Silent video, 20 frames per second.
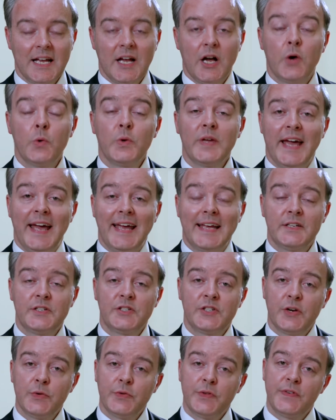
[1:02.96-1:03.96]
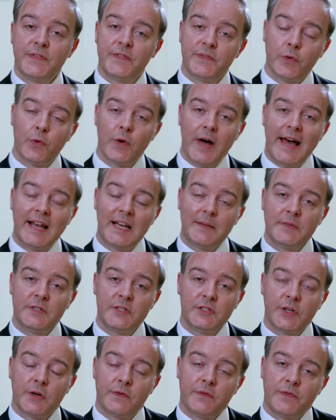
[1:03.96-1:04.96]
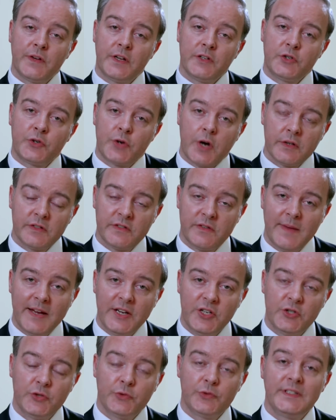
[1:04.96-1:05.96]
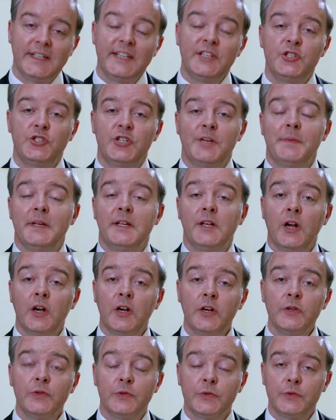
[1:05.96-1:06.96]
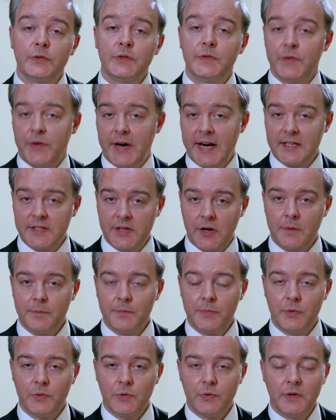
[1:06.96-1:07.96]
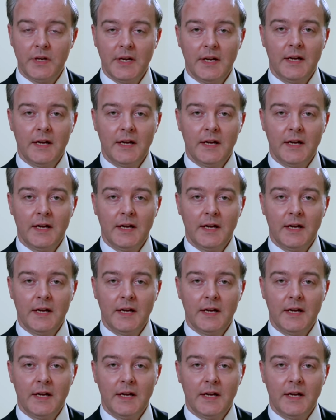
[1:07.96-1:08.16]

Okay, so the four elements of transformational leadership include, for example,